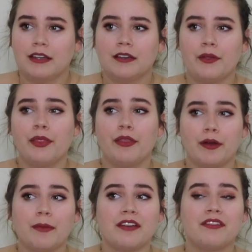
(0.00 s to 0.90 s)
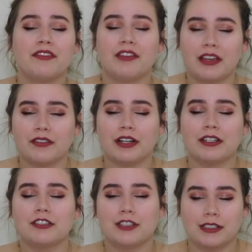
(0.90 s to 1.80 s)
they're my favorite
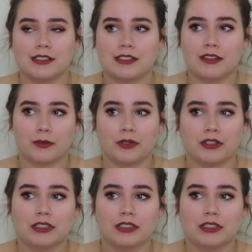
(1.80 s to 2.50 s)
jeans in the world.